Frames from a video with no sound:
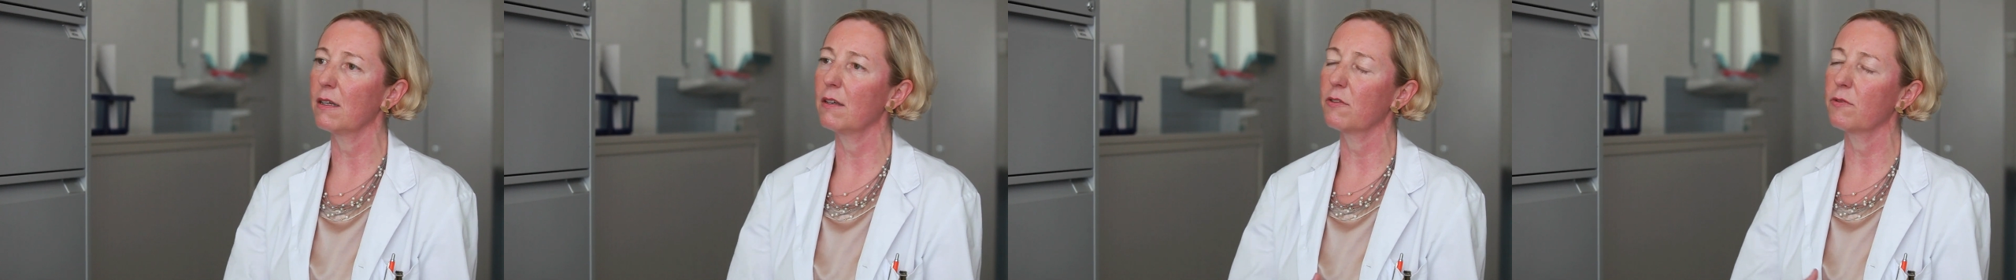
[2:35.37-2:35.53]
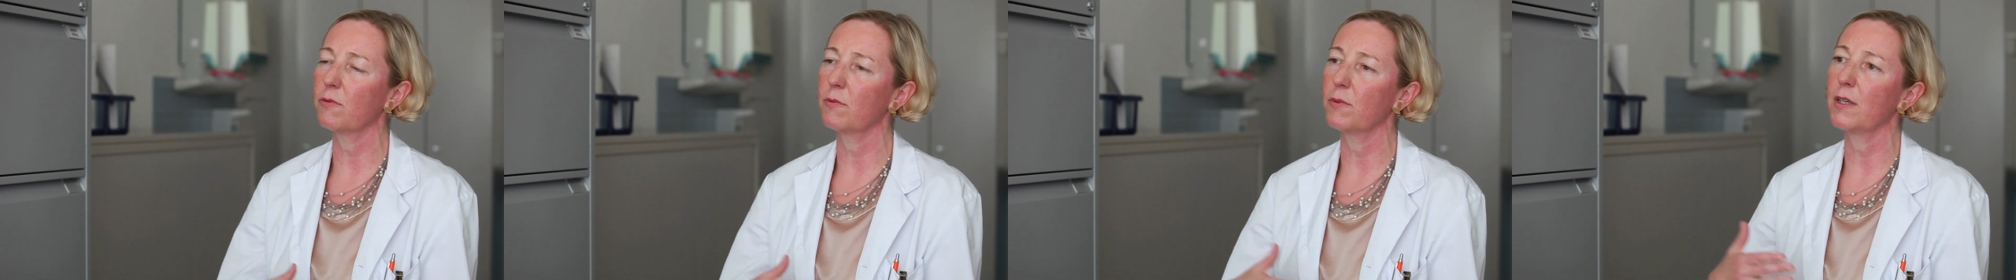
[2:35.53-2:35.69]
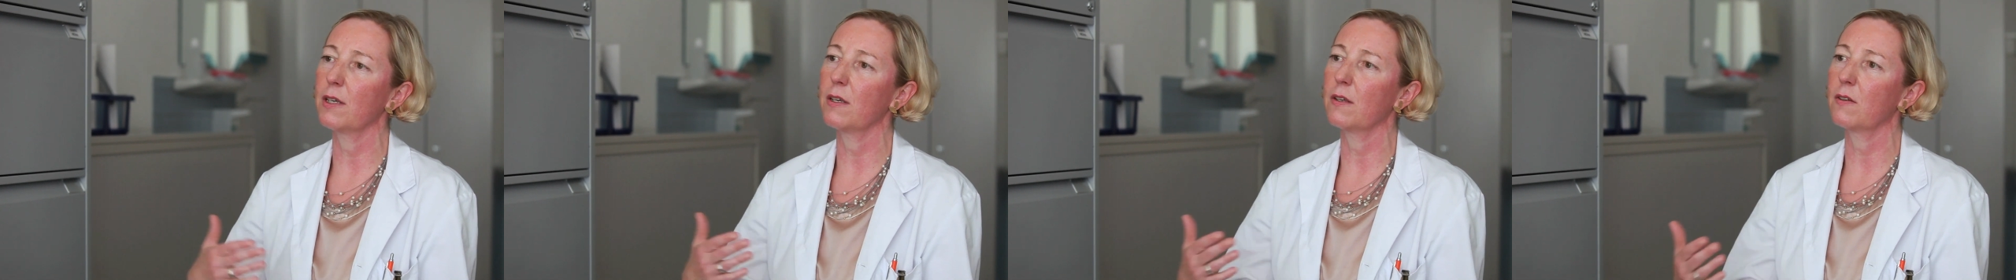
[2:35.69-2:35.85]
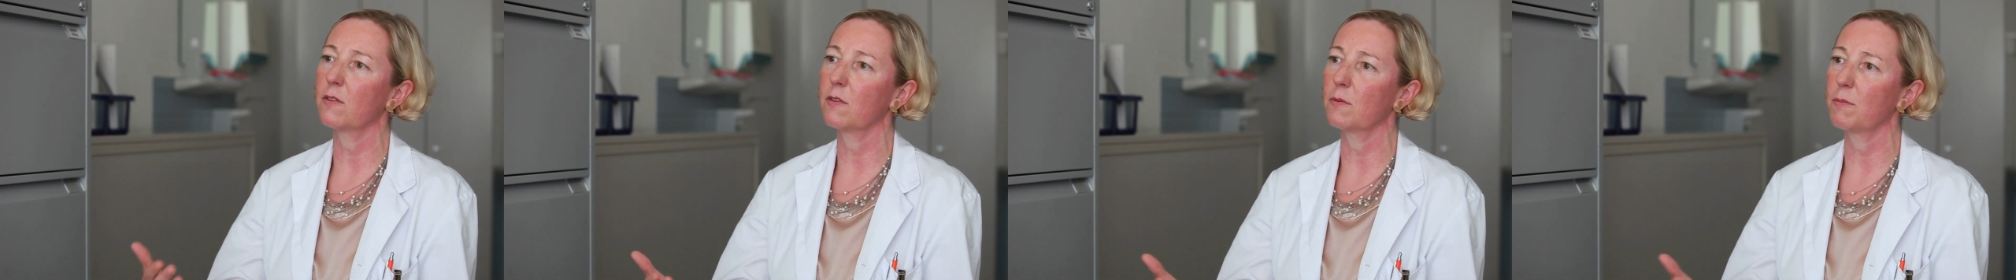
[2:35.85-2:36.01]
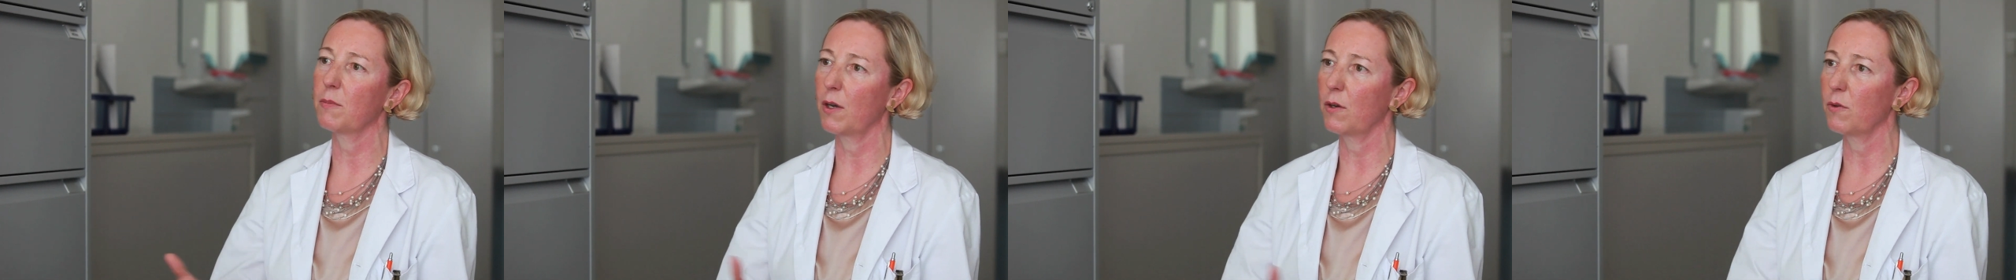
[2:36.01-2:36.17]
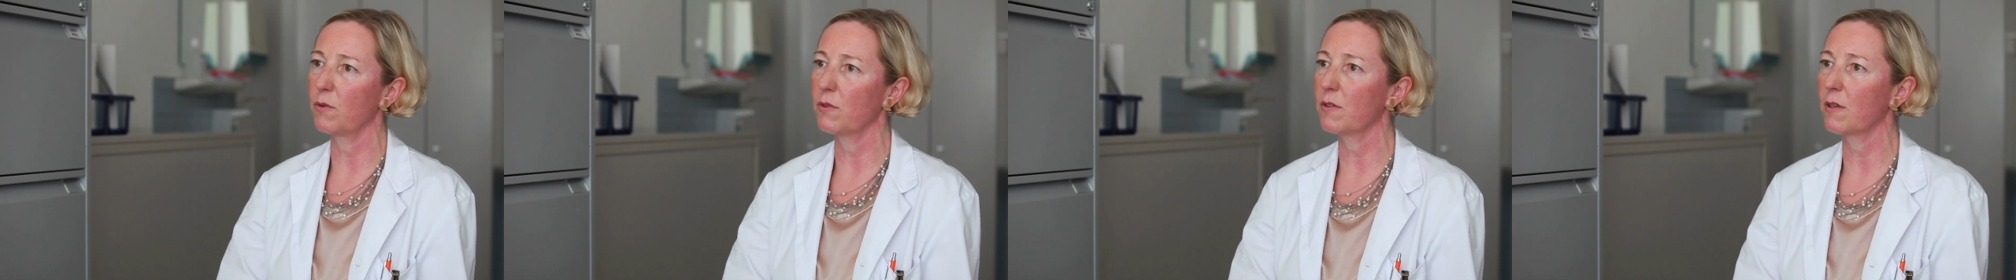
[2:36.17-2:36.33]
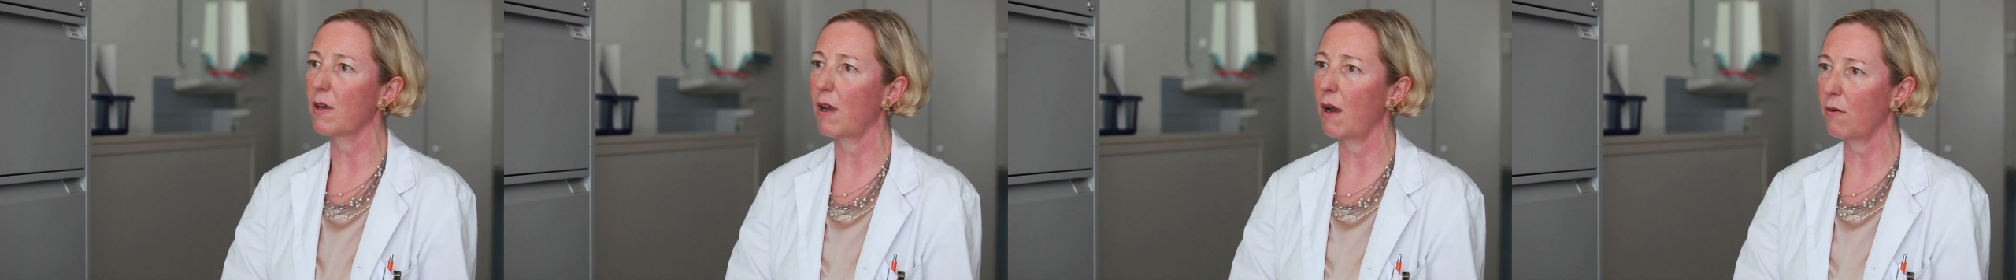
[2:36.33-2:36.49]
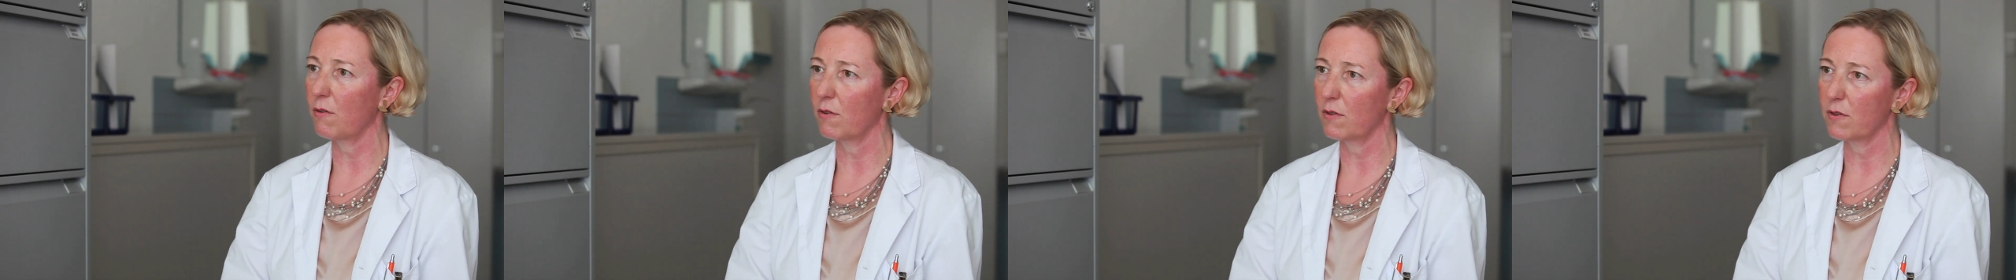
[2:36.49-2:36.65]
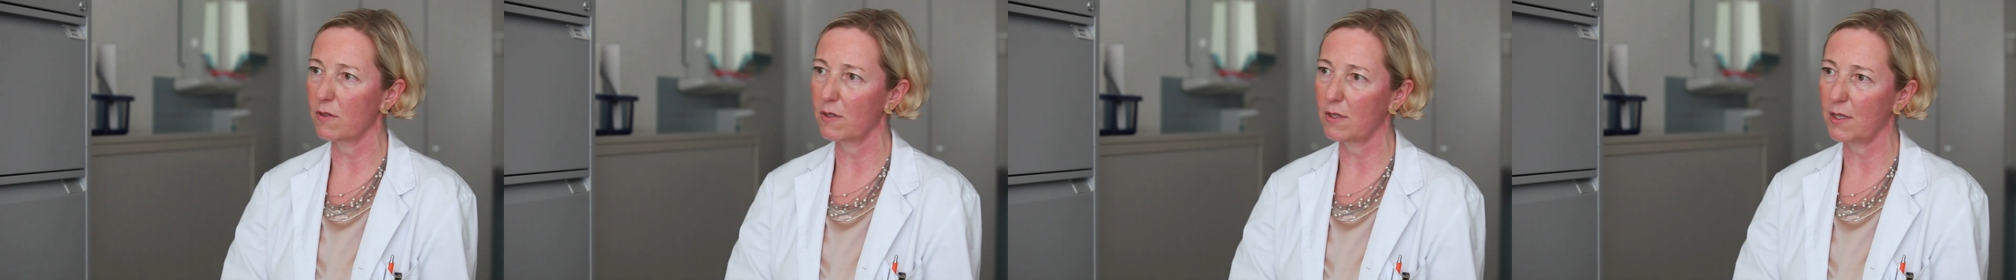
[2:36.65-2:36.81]
if we expose
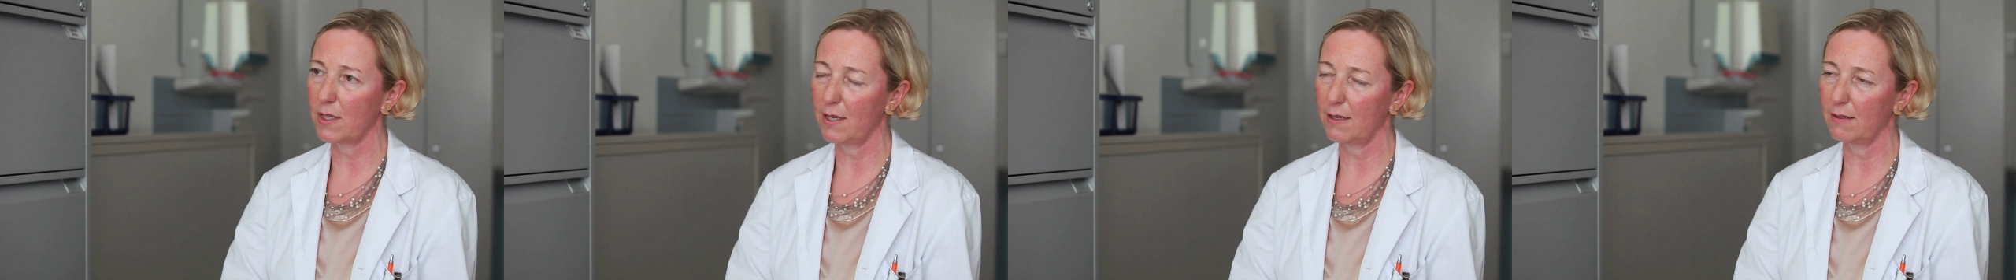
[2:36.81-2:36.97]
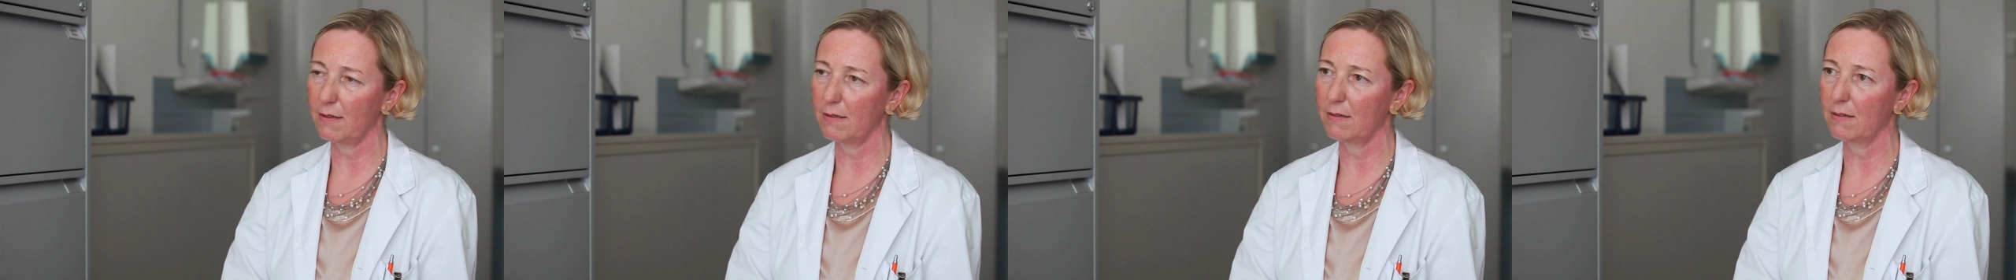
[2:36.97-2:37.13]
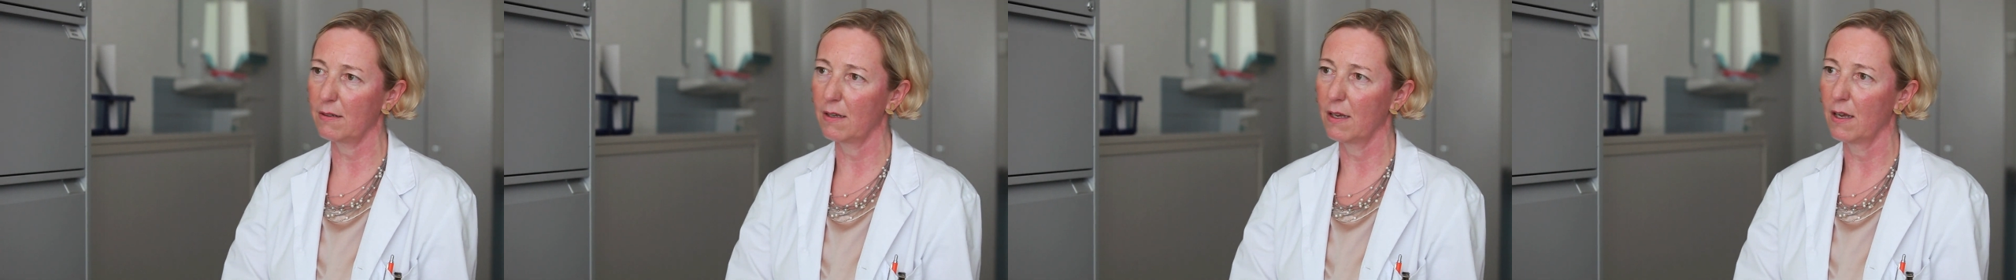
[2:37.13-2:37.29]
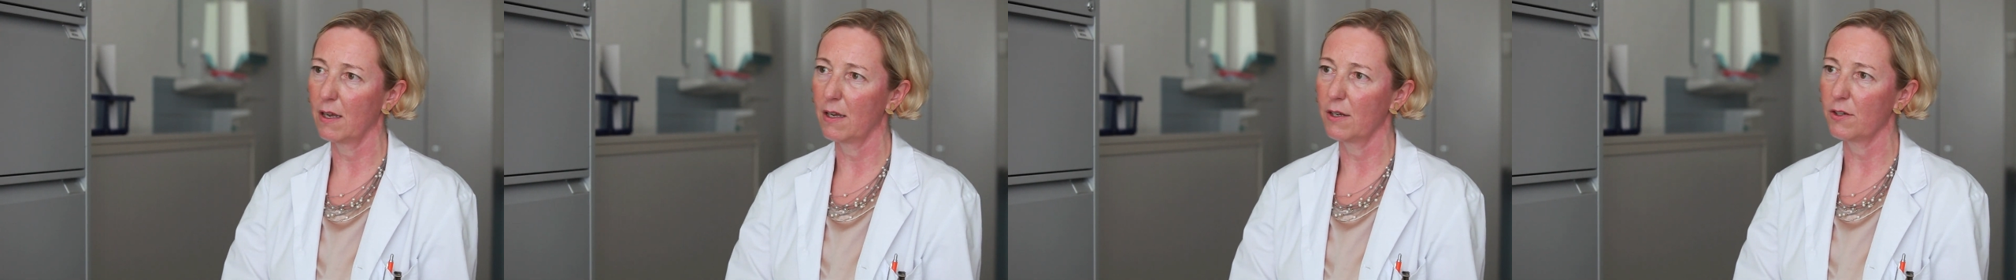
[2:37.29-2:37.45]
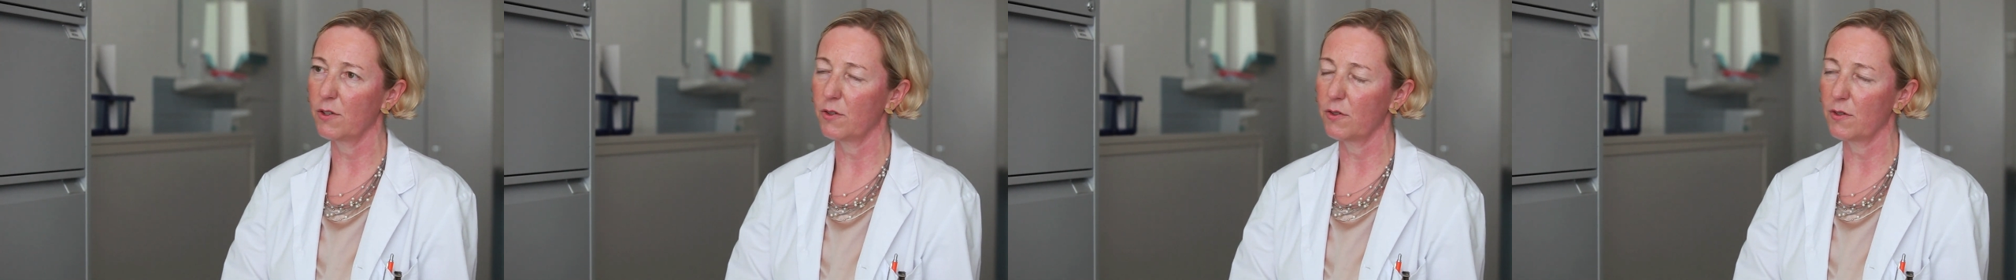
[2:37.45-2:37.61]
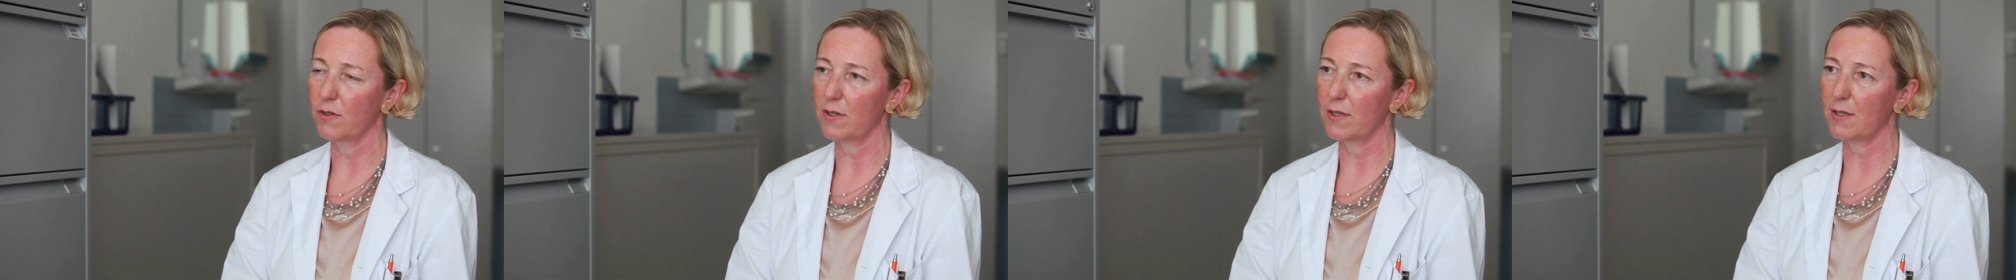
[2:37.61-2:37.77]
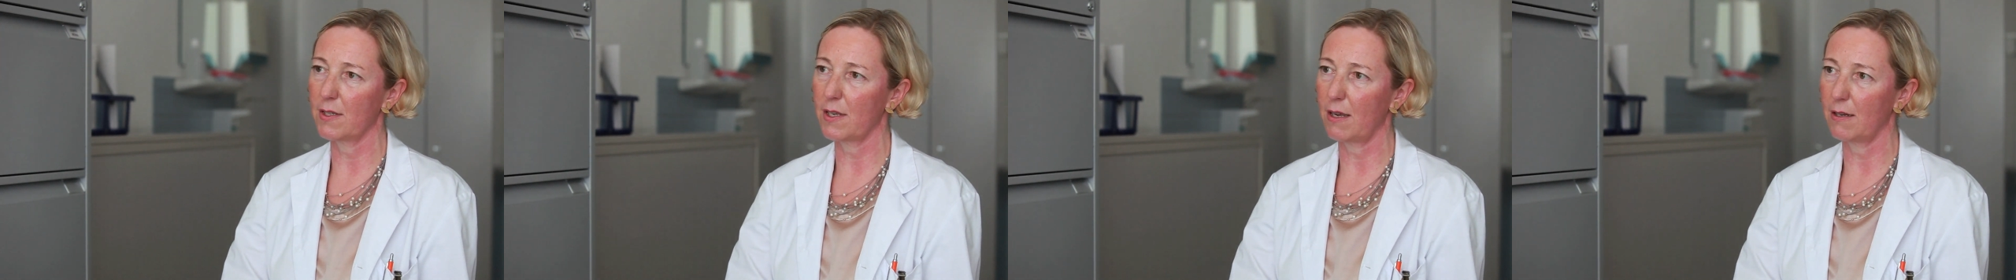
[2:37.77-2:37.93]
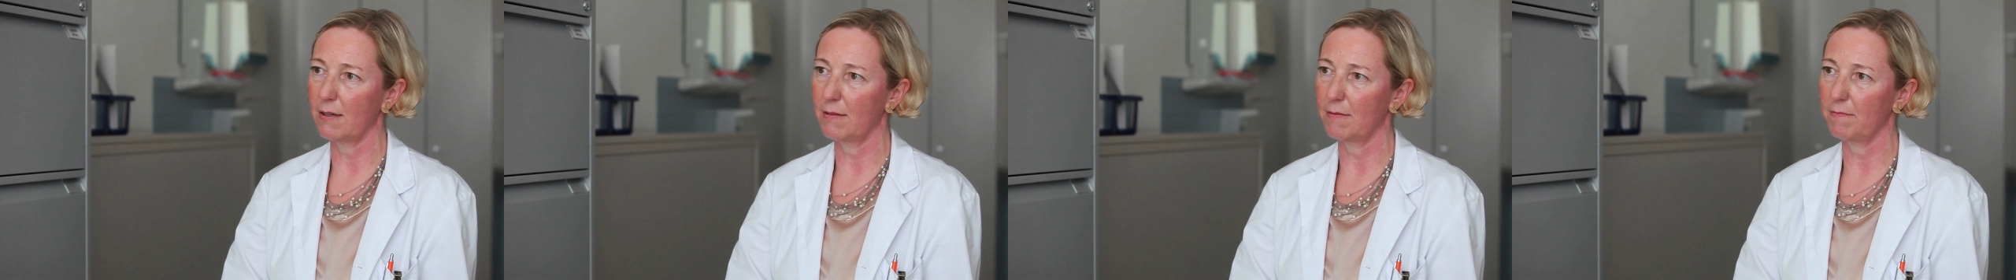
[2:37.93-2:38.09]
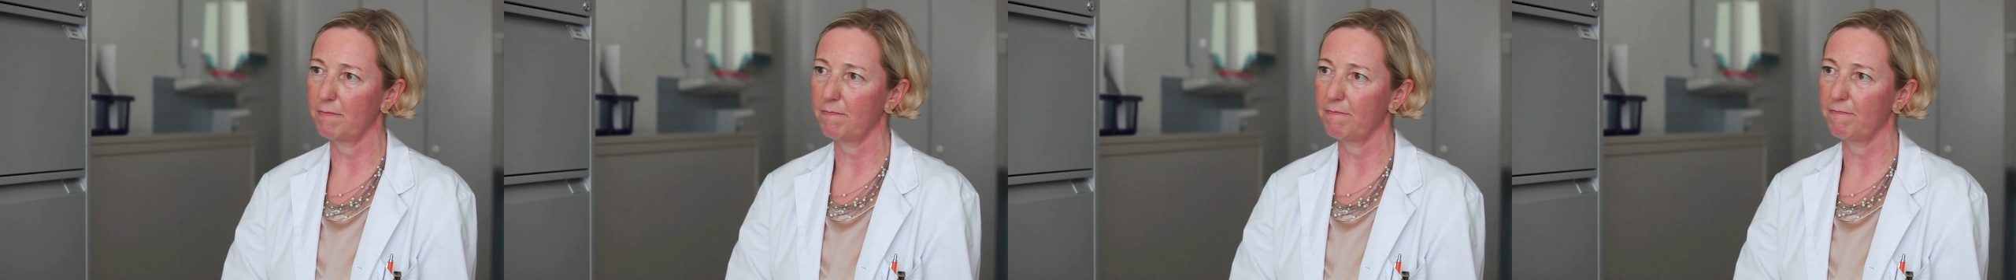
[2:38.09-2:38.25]
our skin to the
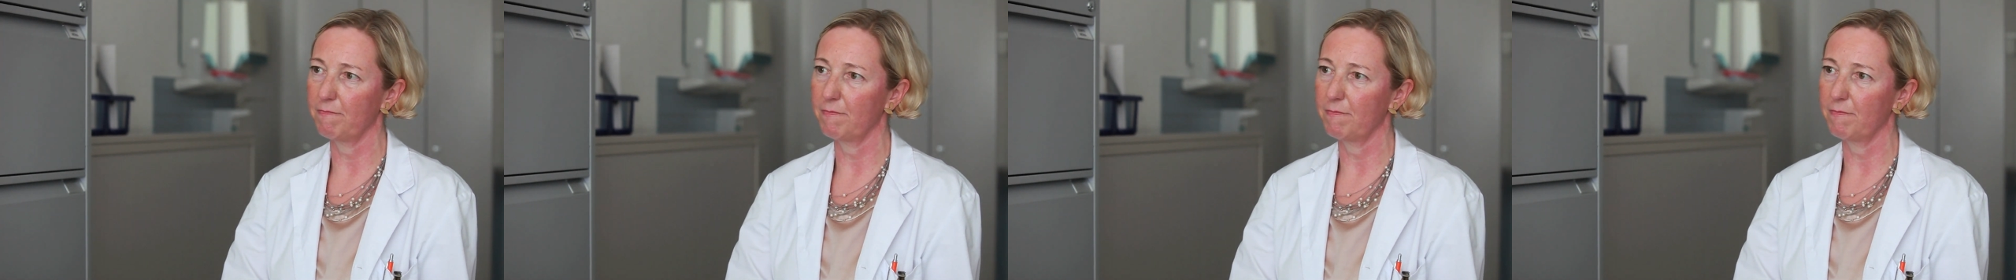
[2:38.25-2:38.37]
sun.